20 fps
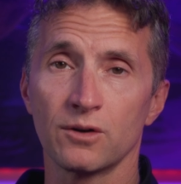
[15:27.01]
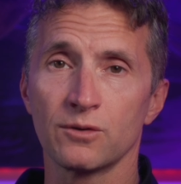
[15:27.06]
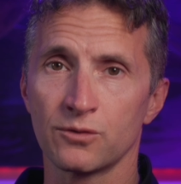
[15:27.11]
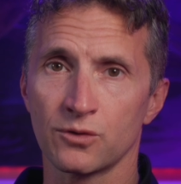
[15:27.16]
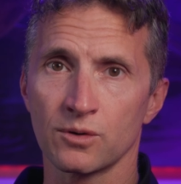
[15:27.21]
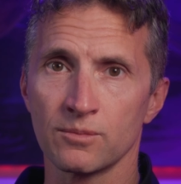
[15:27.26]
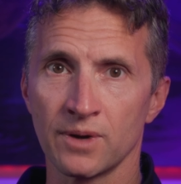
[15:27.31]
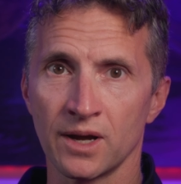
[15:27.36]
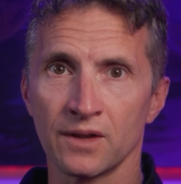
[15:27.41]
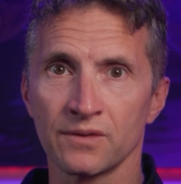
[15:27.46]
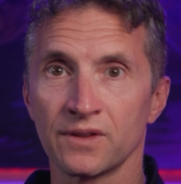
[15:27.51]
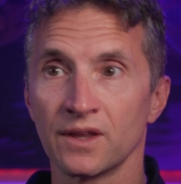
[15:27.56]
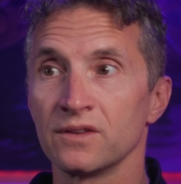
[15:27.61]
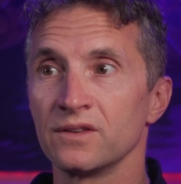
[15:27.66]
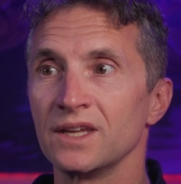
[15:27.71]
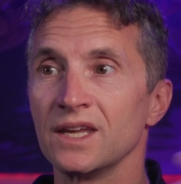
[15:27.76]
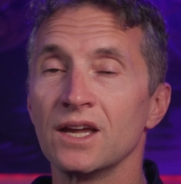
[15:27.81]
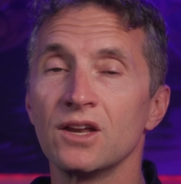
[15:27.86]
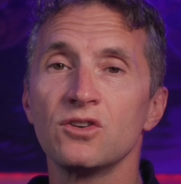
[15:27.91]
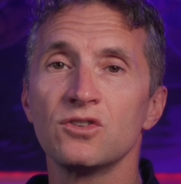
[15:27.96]
format that
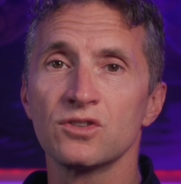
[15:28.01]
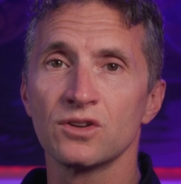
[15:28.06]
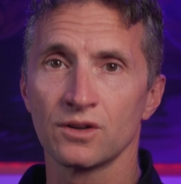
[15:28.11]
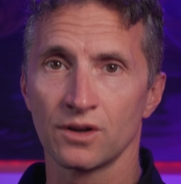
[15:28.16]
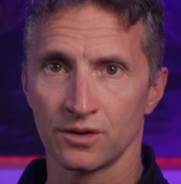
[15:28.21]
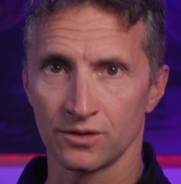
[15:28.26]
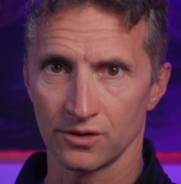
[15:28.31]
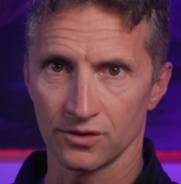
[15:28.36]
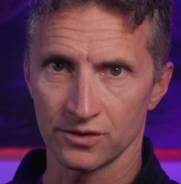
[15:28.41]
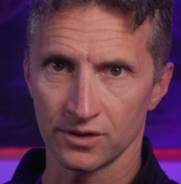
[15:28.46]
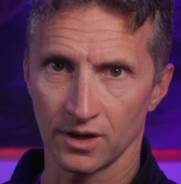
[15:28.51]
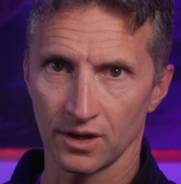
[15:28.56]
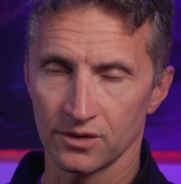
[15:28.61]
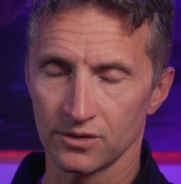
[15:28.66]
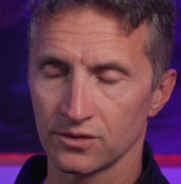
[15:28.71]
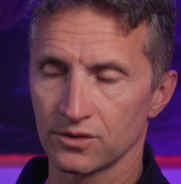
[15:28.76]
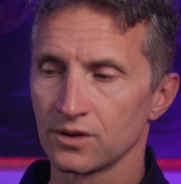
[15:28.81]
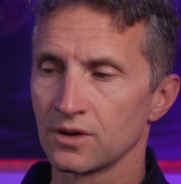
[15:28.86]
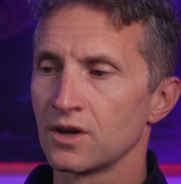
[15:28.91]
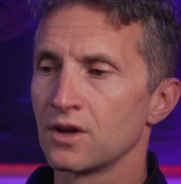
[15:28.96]
the engine understands.